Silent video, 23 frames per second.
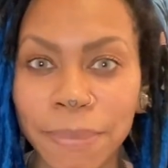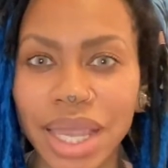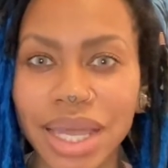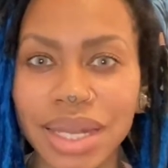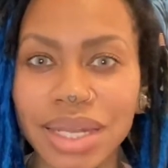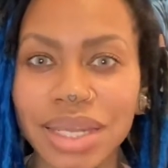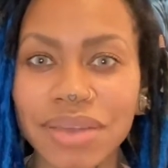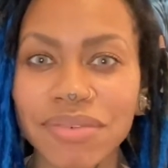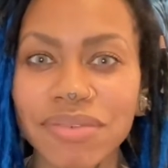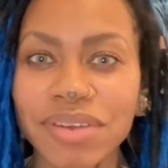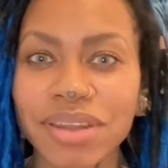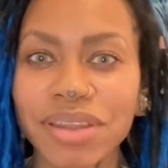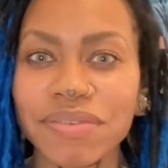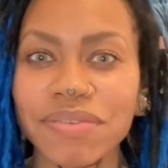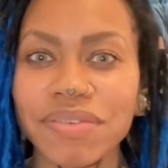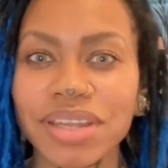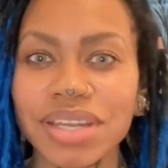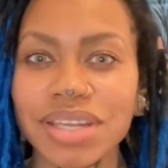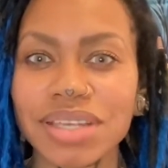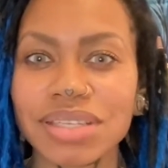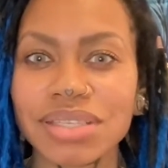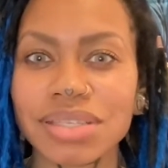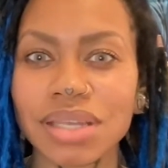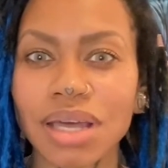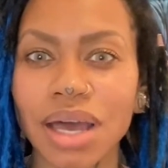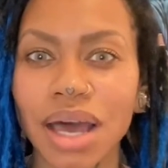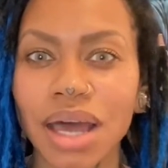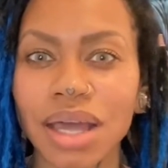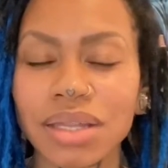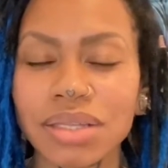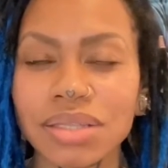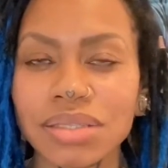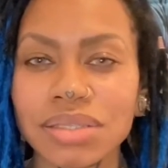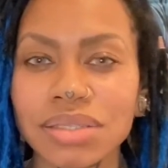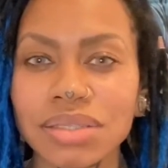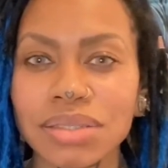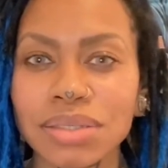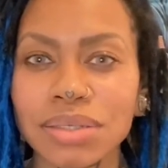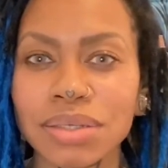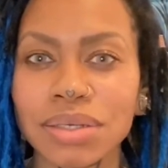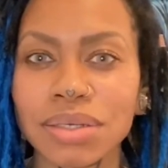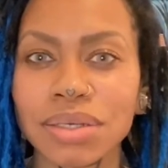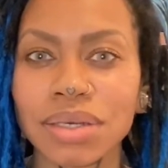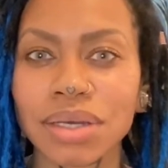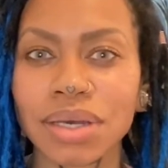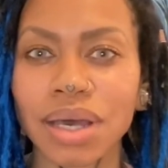And even if it is not,
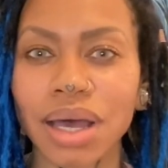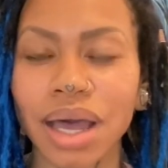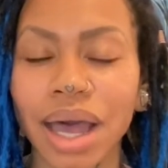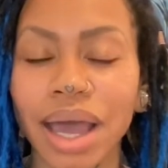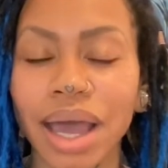I